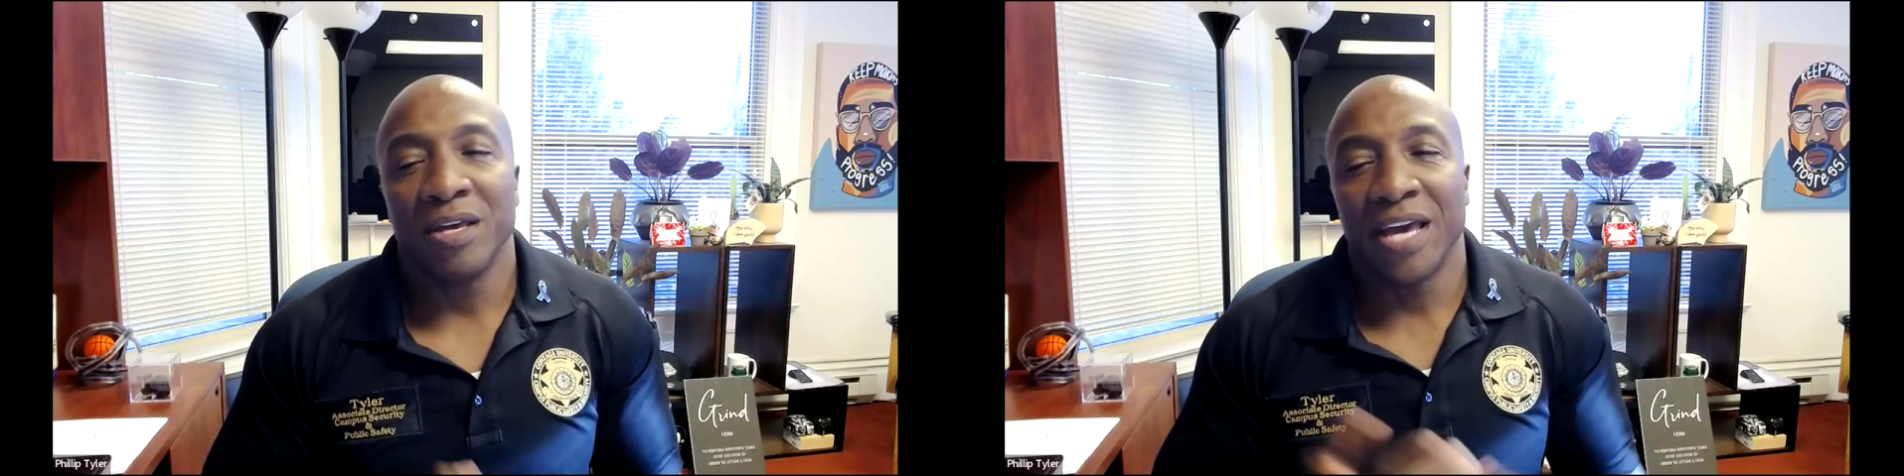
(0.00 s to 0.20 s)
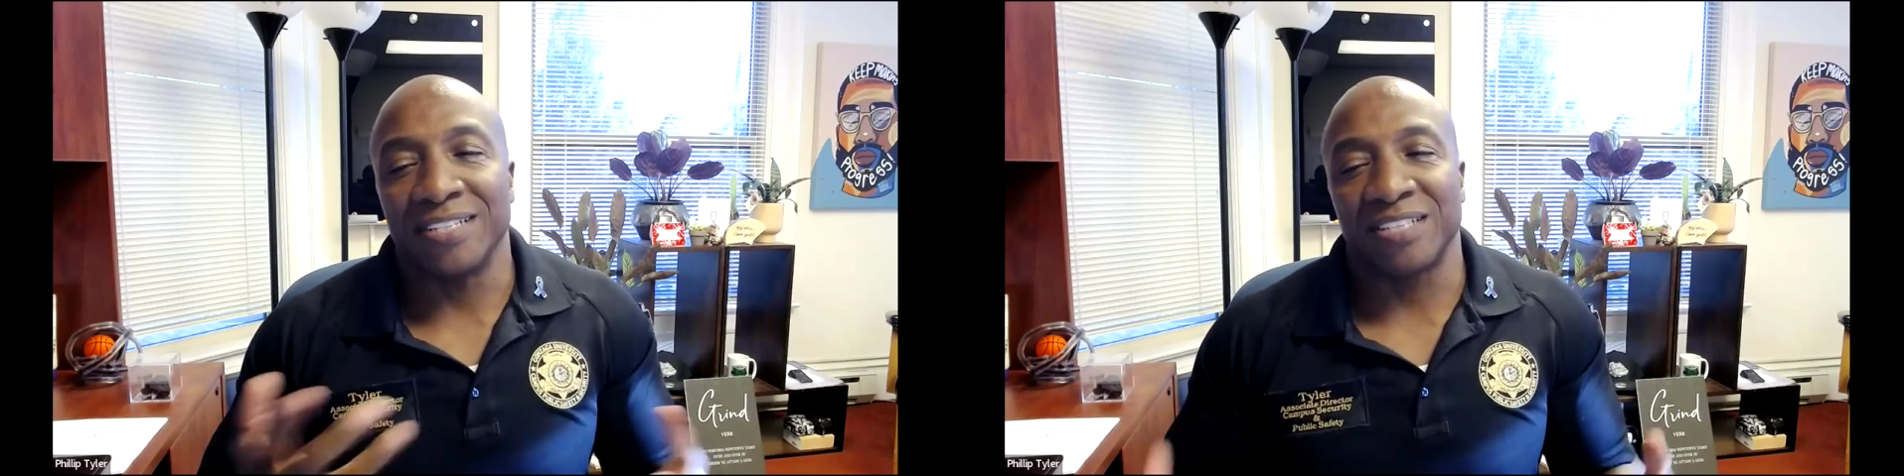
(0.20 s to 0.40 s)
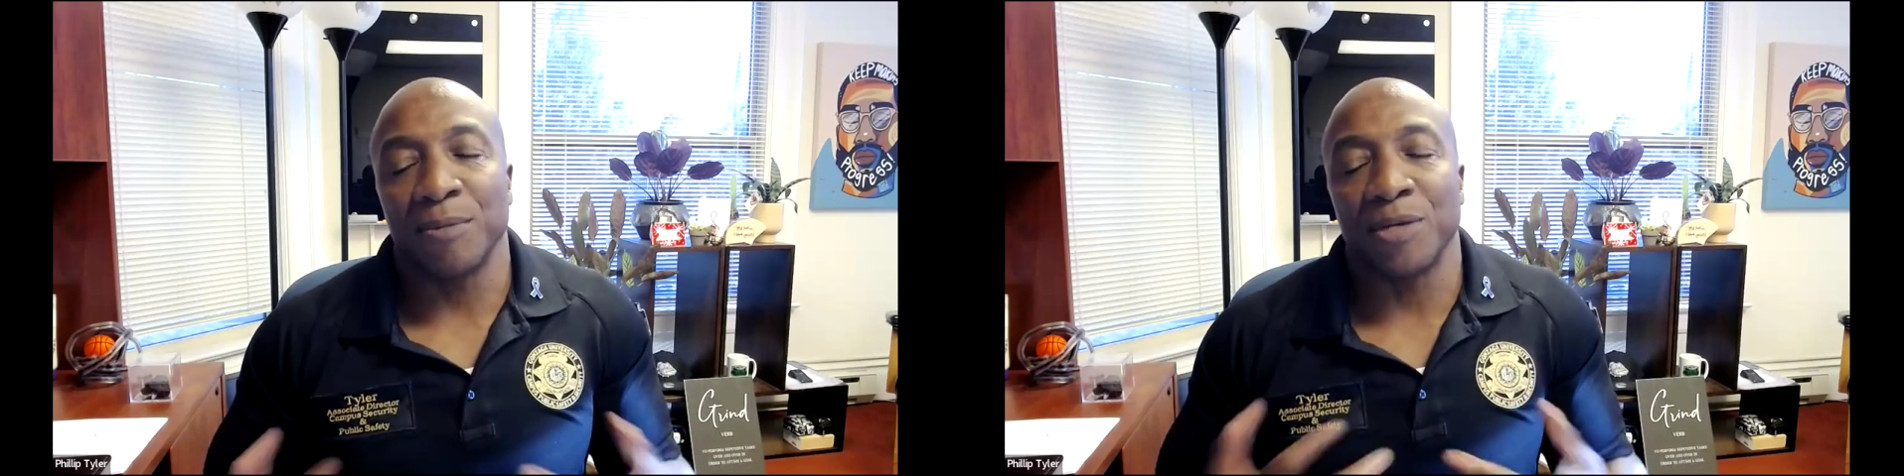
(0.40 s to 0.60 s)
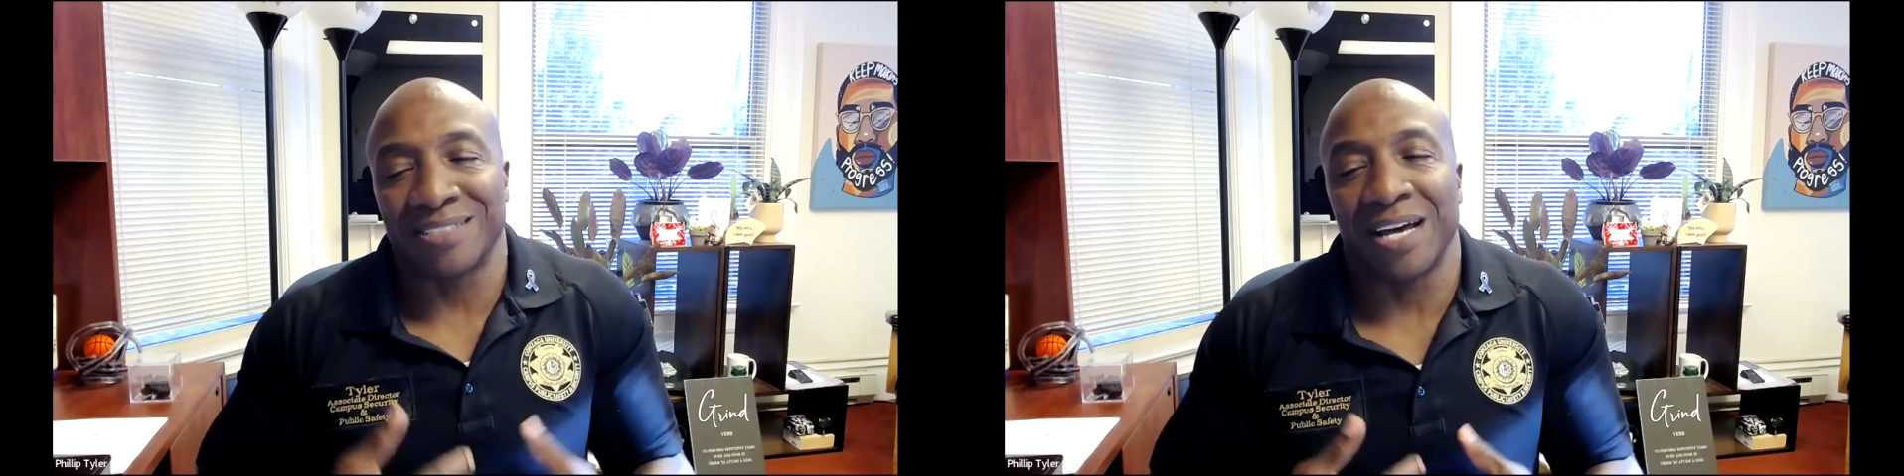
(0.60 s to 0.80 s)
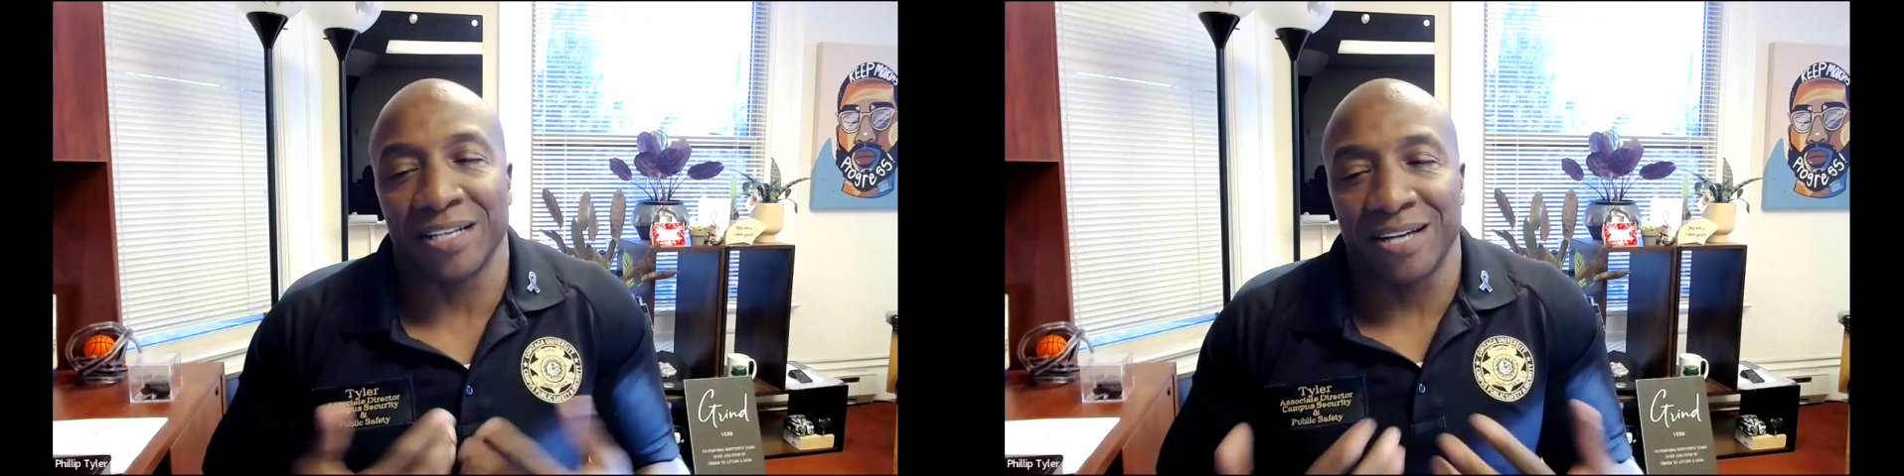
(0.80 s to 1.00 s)
and someone
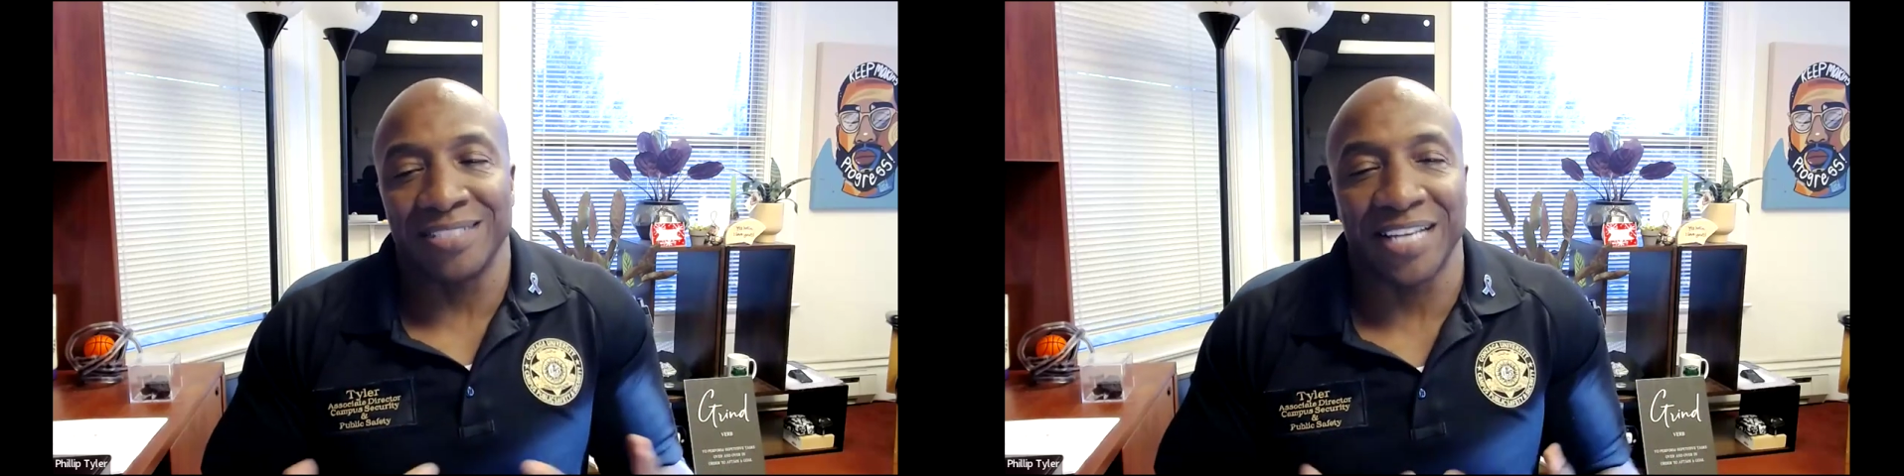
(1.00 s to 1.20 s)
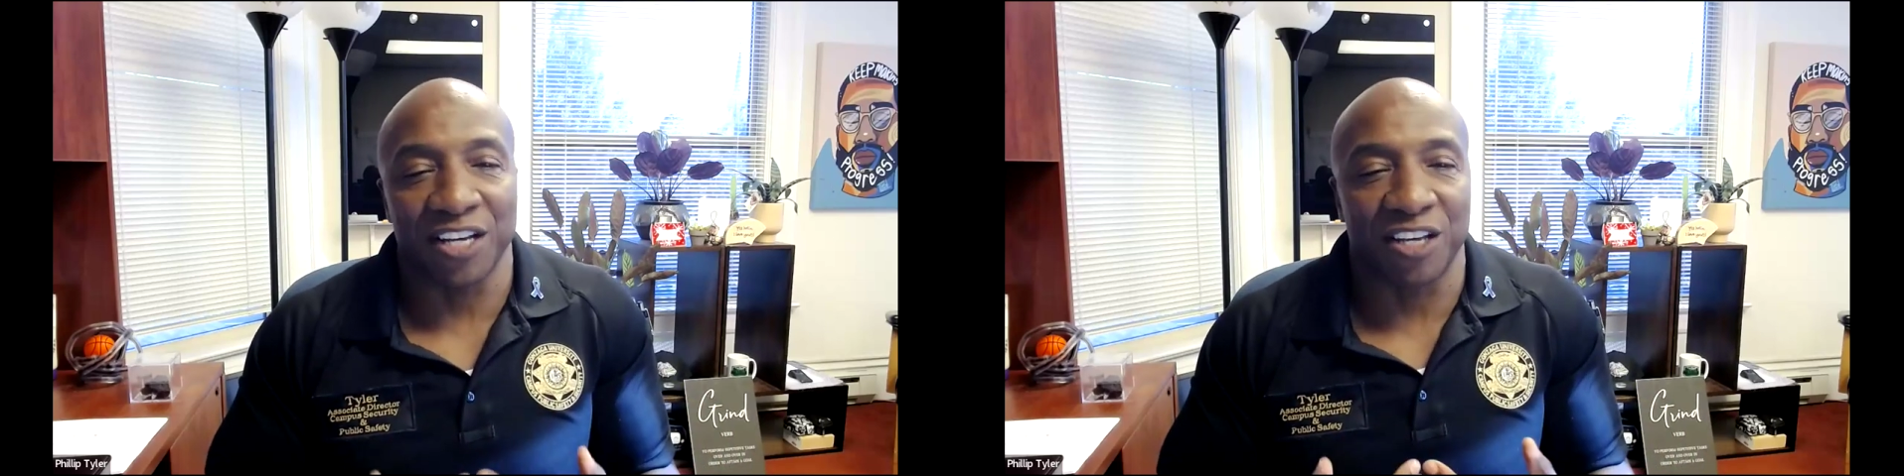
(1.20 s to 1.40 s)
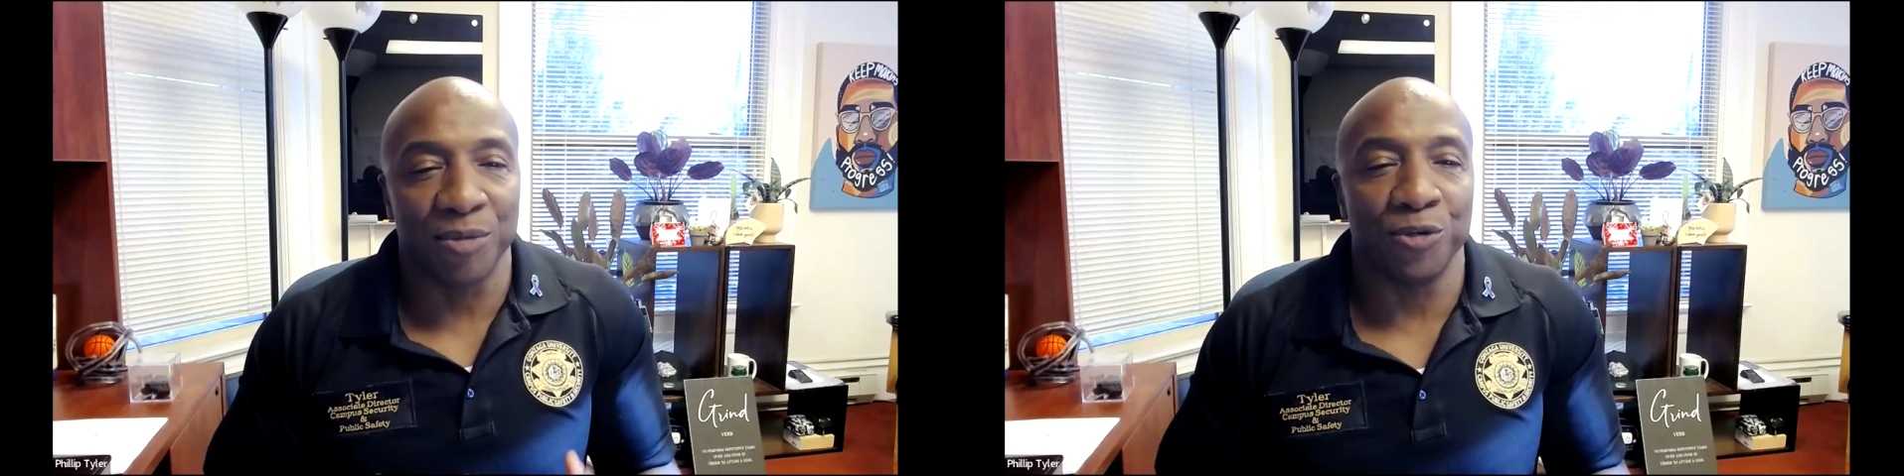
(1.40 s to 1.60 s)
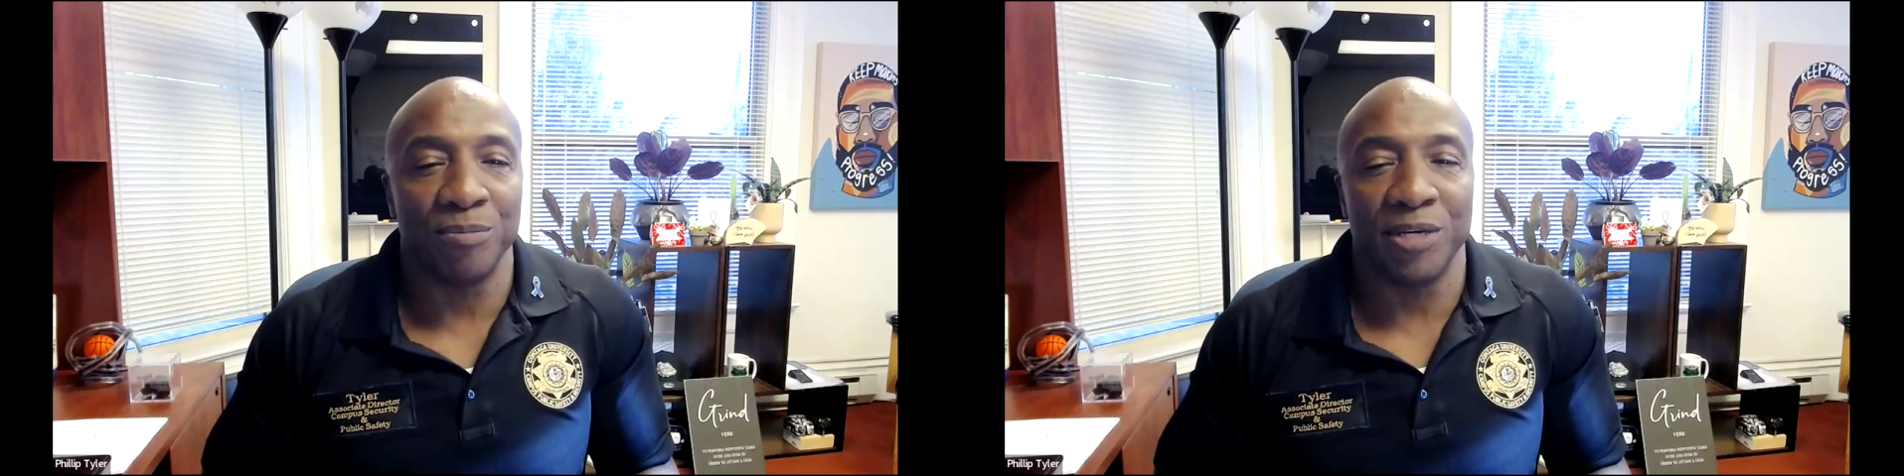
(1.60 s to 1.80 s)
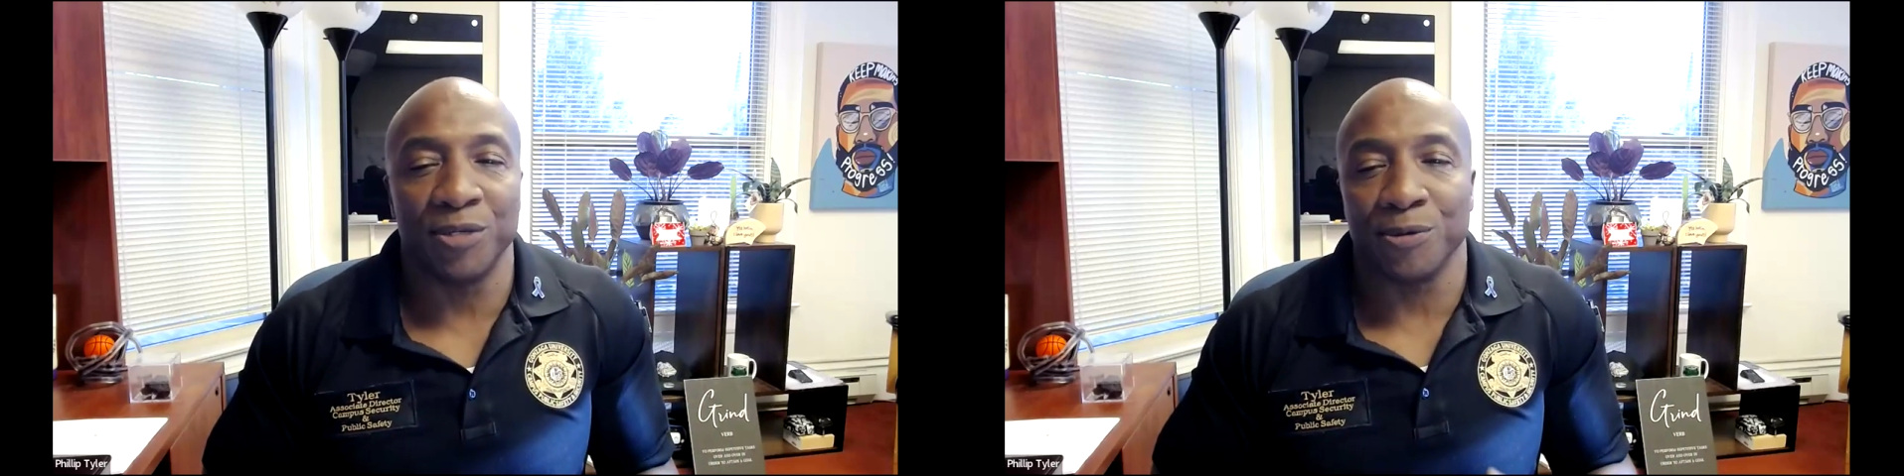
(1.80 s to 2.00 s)
that's not a Gonzaga community
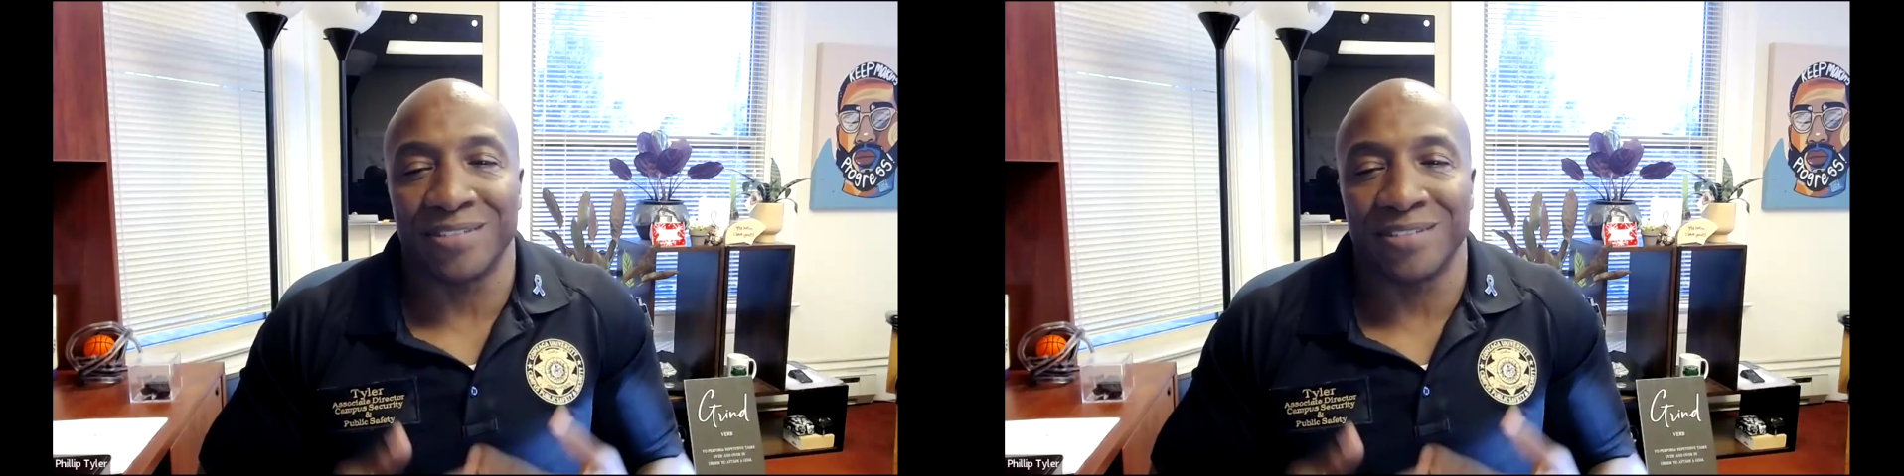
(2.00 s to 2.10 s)
member